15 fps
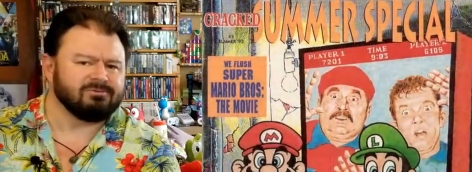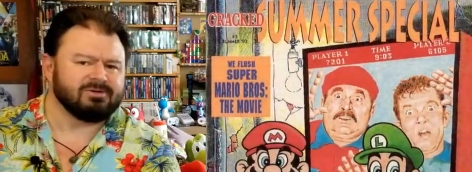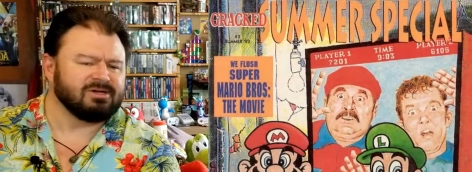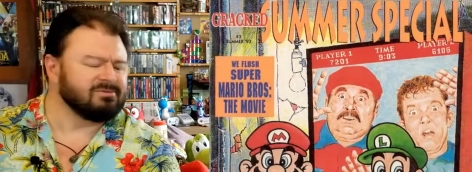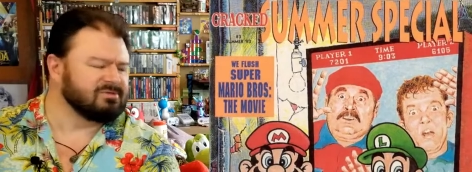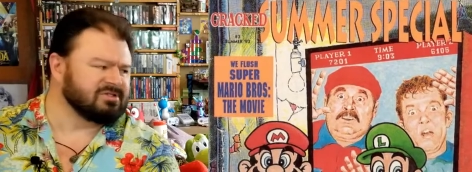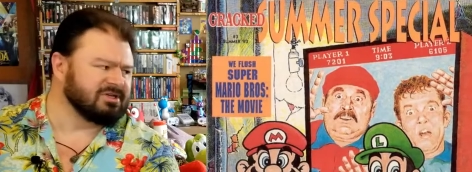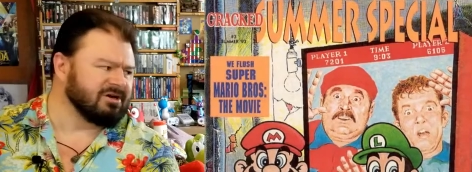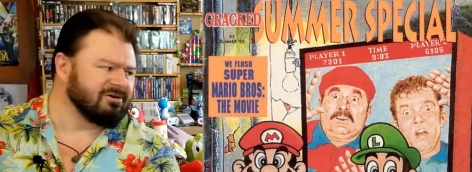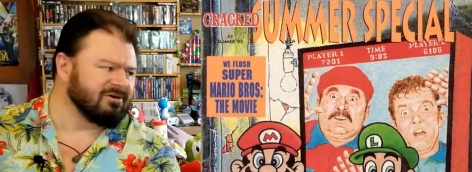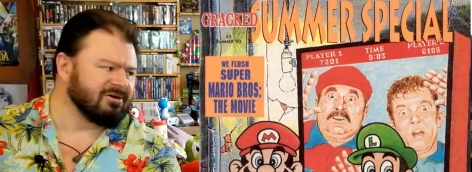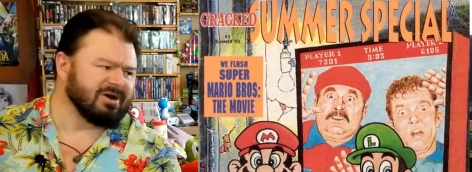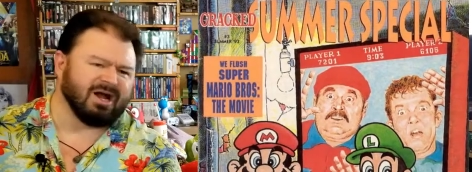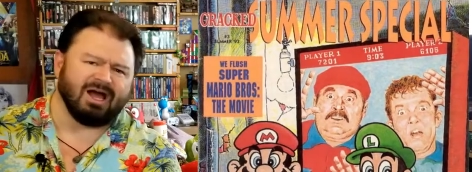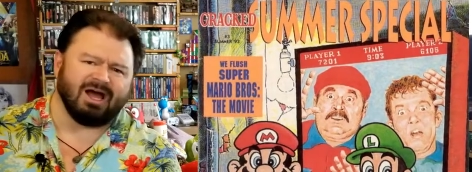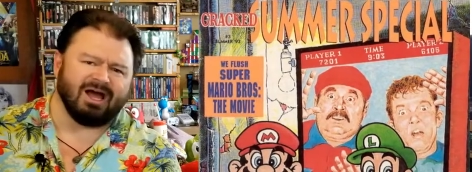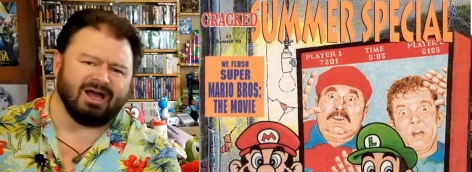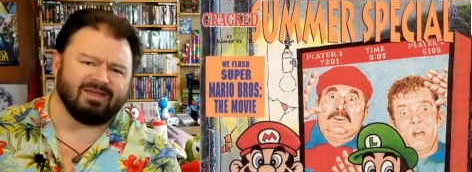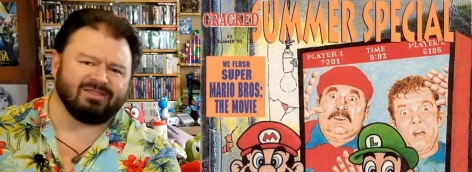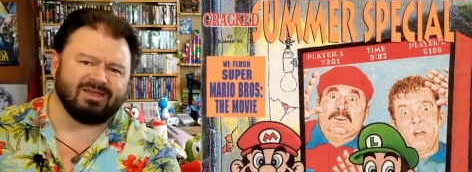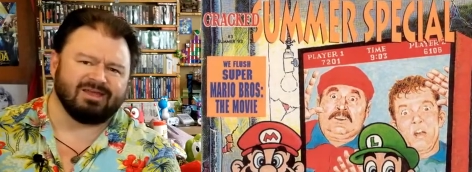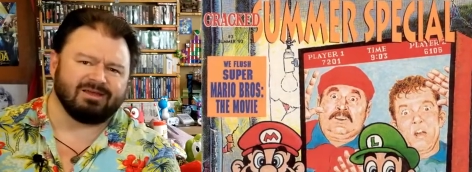Speaker 1: when I was younger. Uh, I
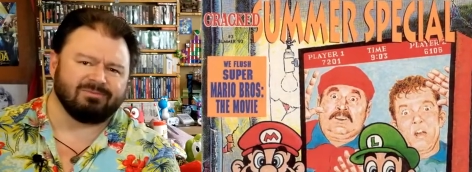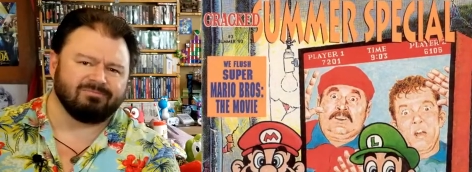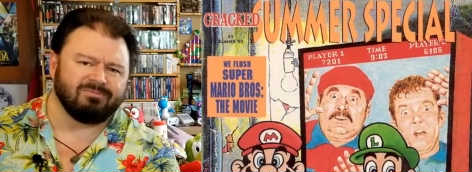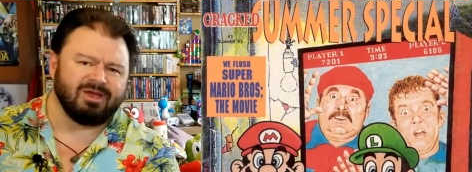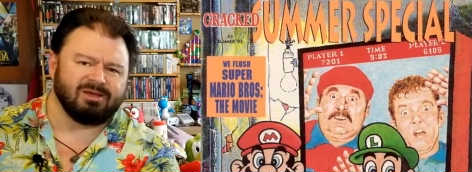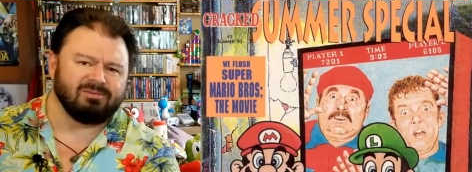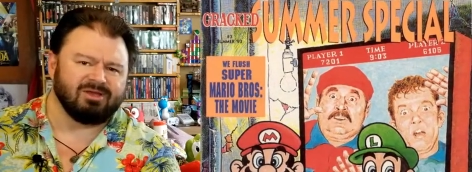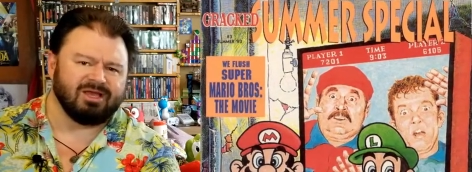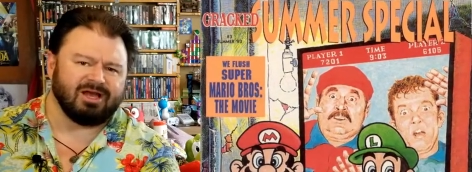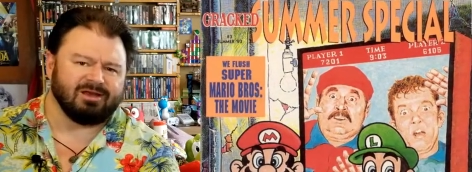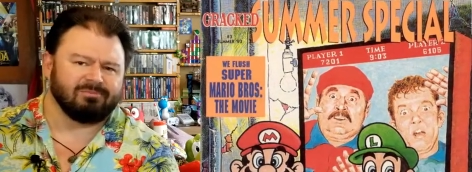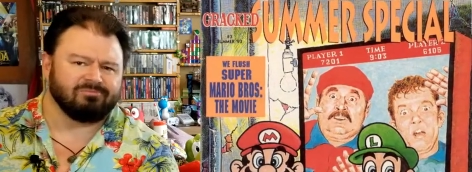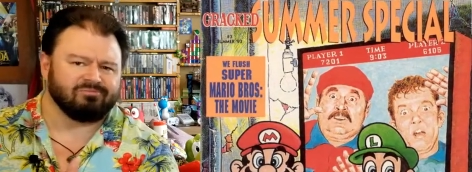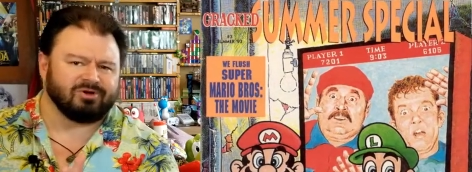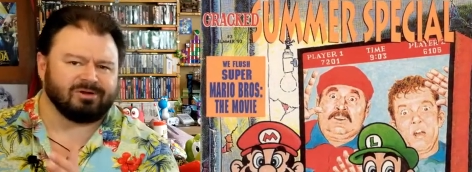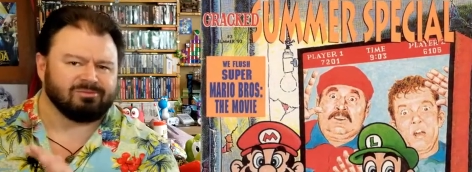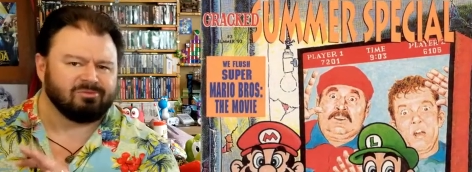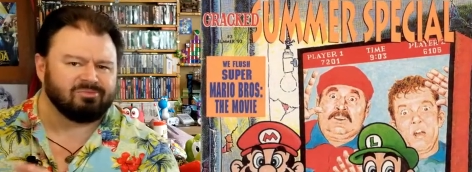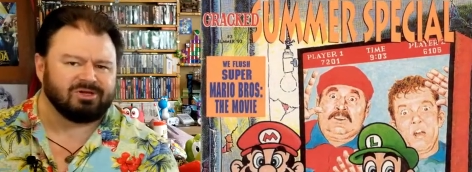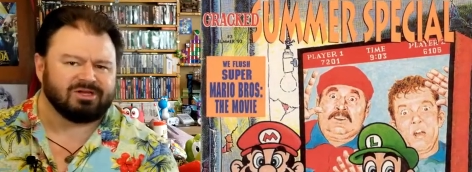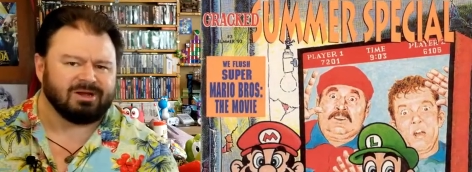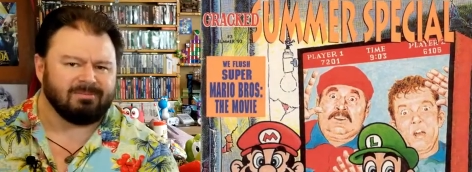think maybe I probably picked
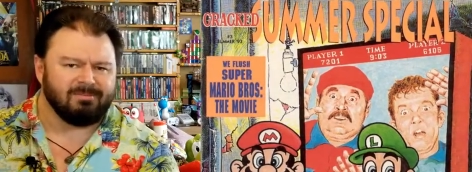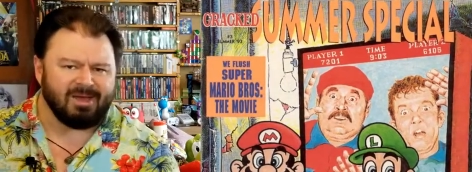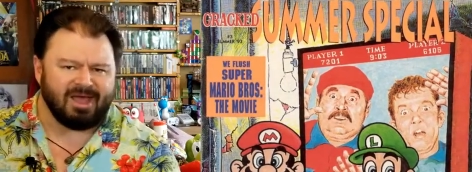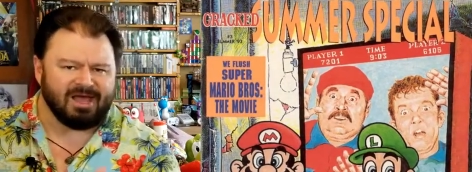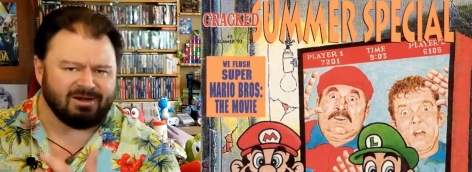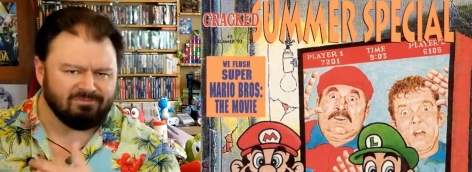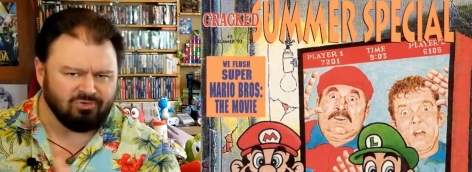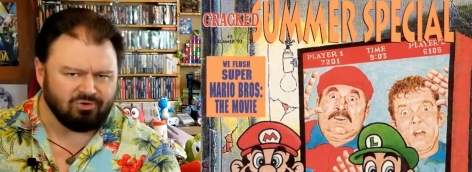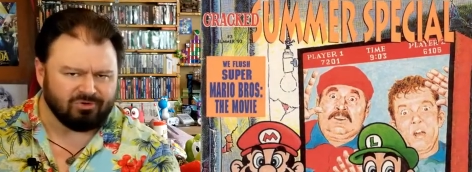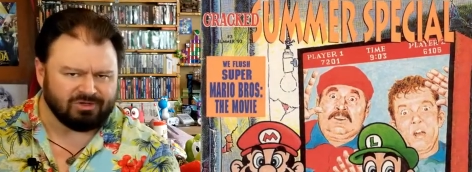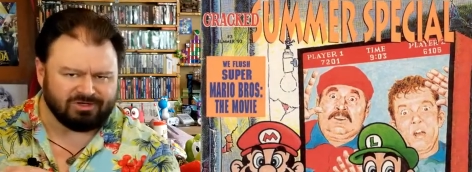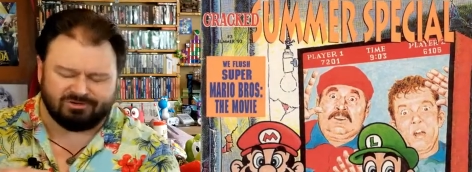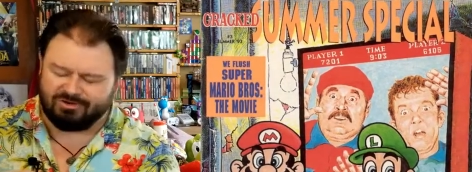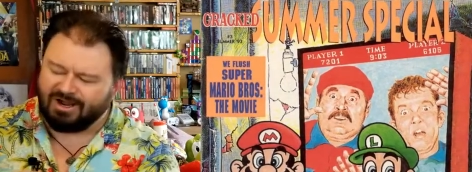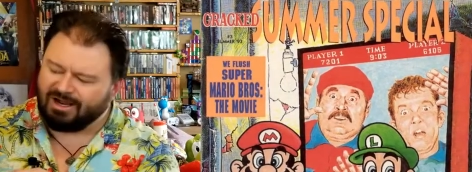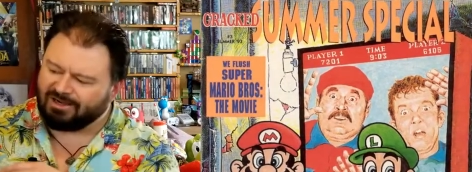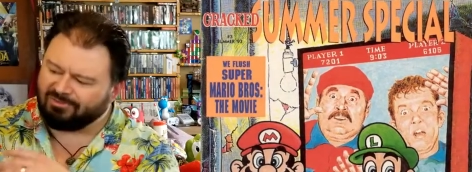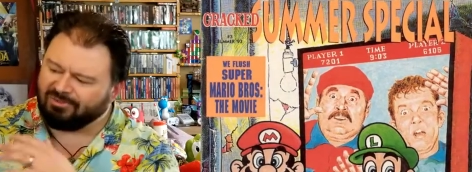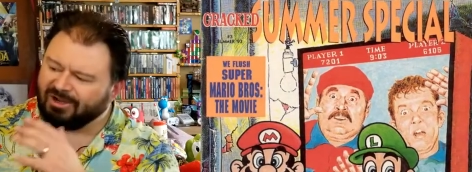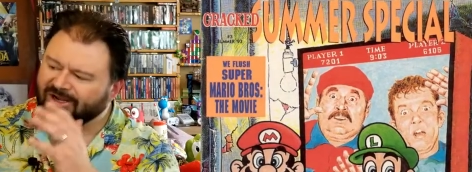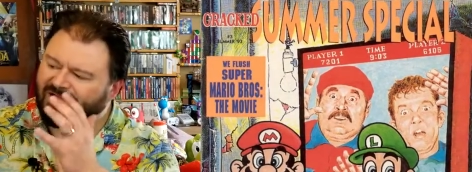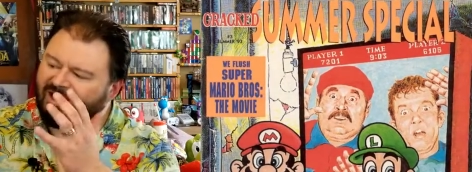up Mad more than Cracked,
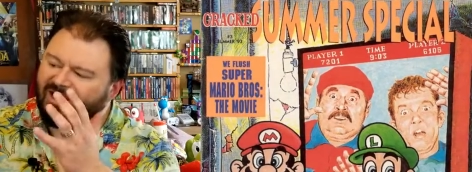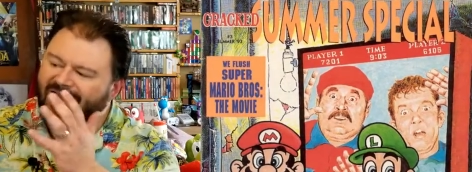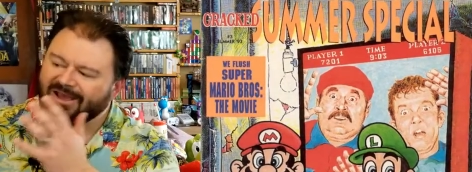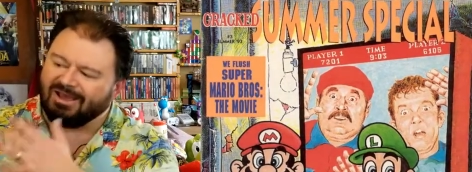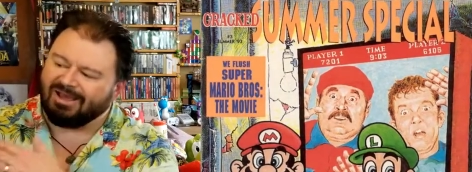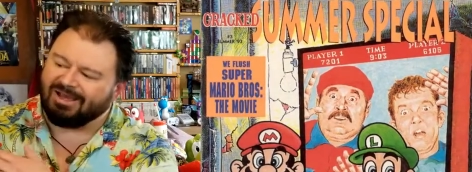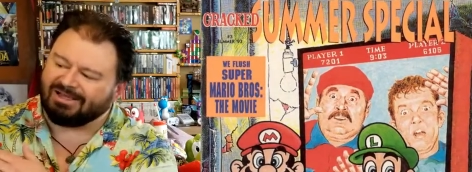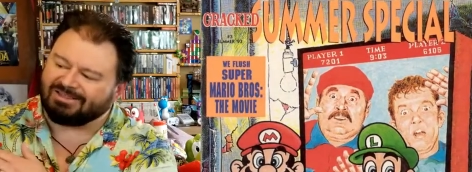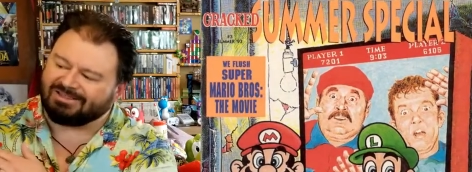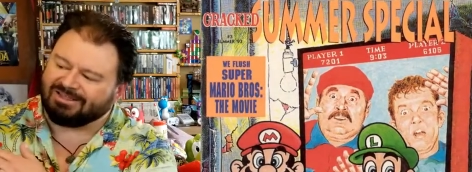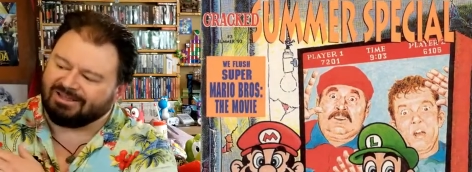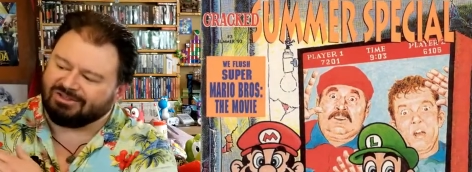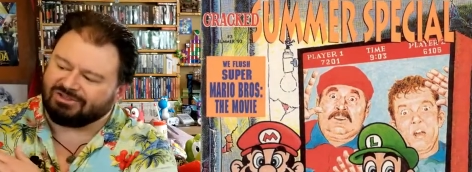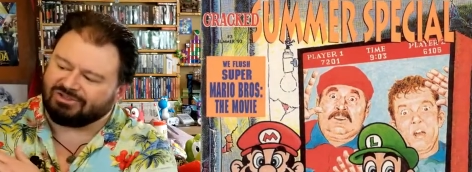but it's the